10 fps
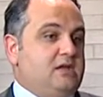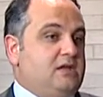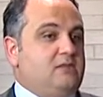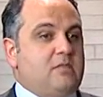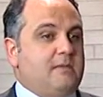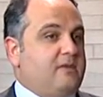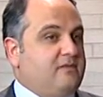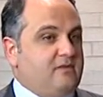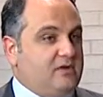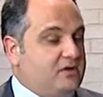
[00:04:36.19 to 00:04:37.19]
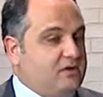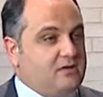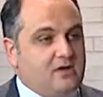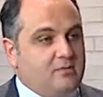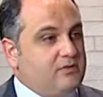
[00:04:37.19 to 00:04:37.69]
you know, maybe a
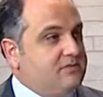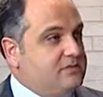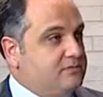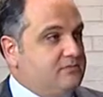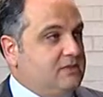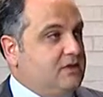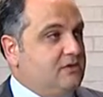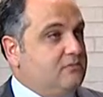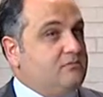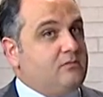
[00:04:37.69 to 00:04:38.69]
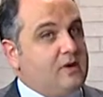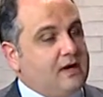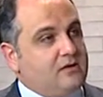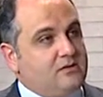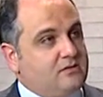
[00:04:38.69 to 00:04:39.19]
couple of, you know,
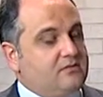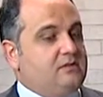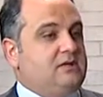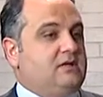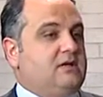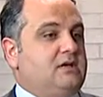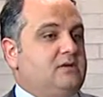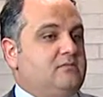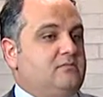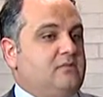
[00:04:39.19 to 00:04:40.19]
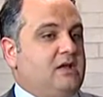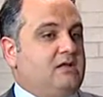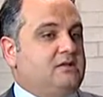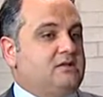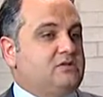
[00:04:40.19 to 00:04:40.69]
minor
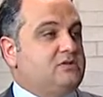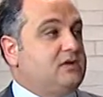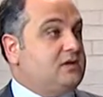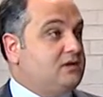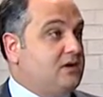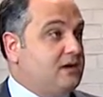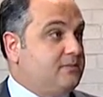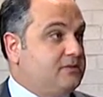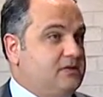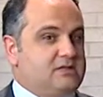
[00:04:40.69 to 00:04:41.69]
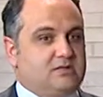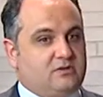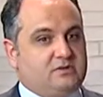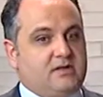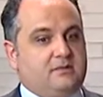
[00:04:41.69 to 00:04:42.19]
health issues like hypertension or
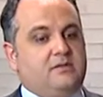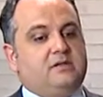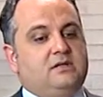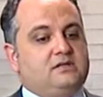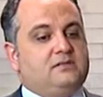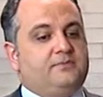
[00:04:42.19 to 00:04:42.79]
diabetes